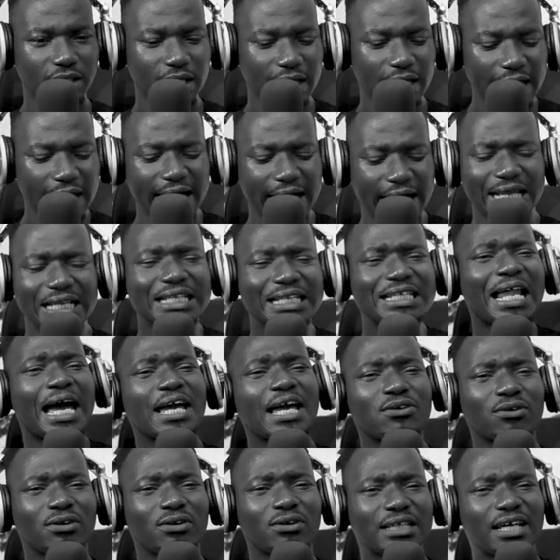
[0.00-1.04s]
A
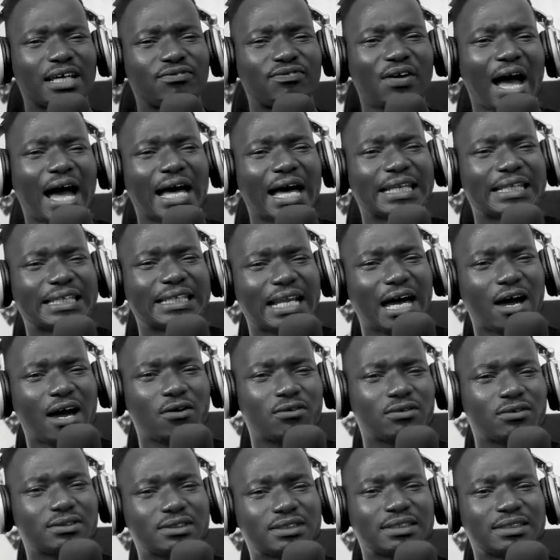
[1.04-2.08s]
lion never
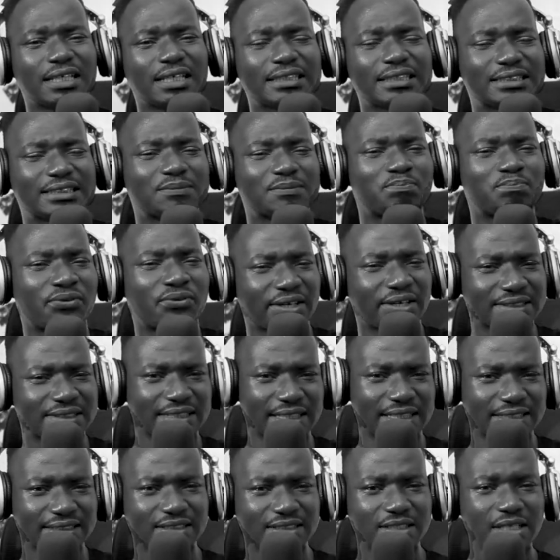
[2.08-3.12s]
announces its
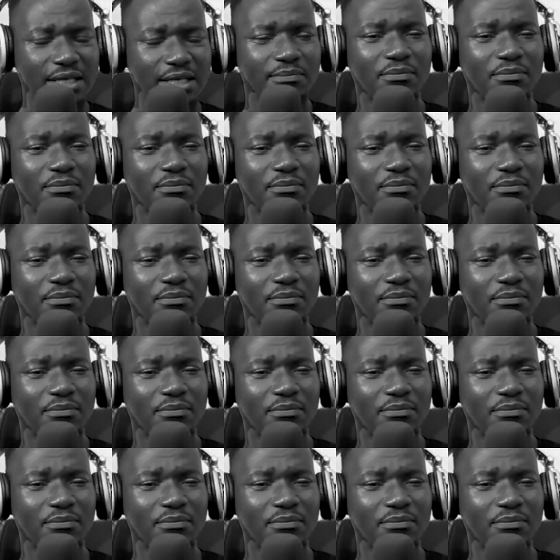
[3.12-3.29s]
presence